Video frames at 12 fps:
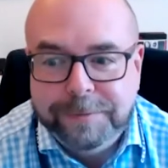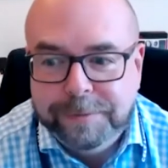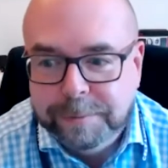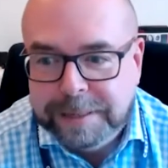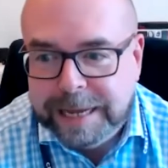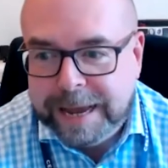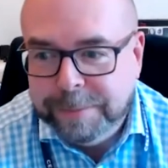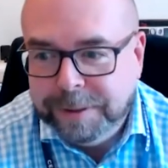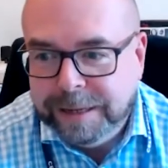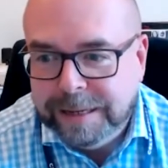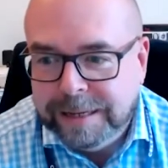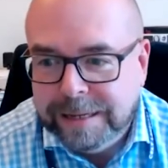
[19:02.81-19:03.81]
from
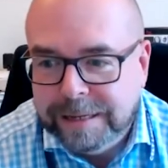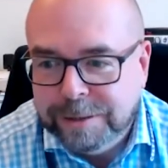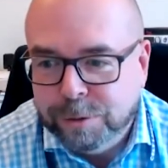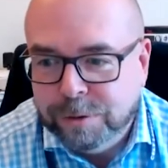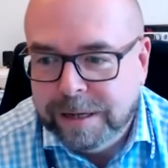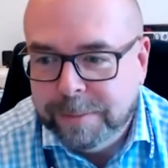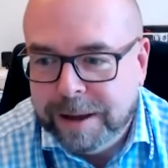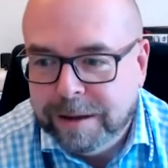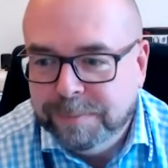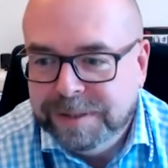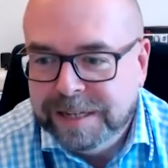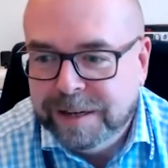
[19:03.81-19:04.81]
Gabby talking about
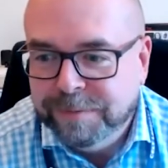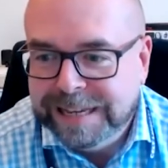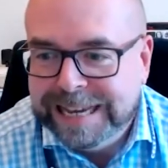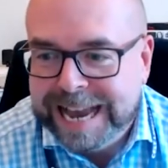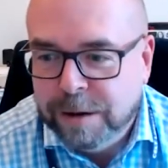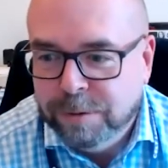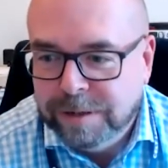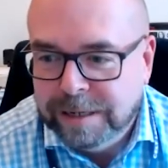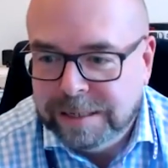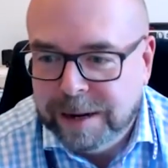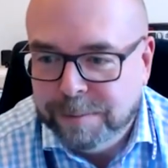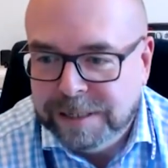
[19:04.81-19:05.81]
observing
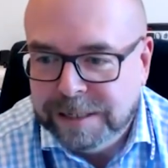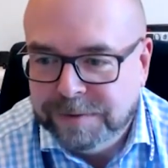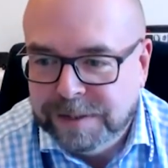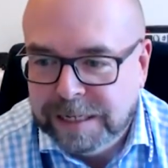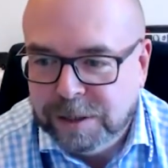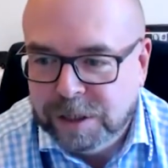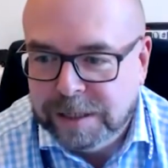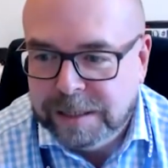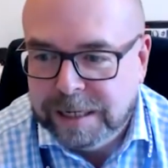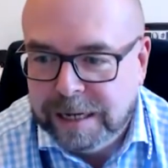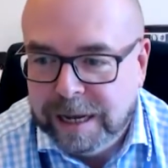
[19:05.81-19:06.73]
countless numbers of teachers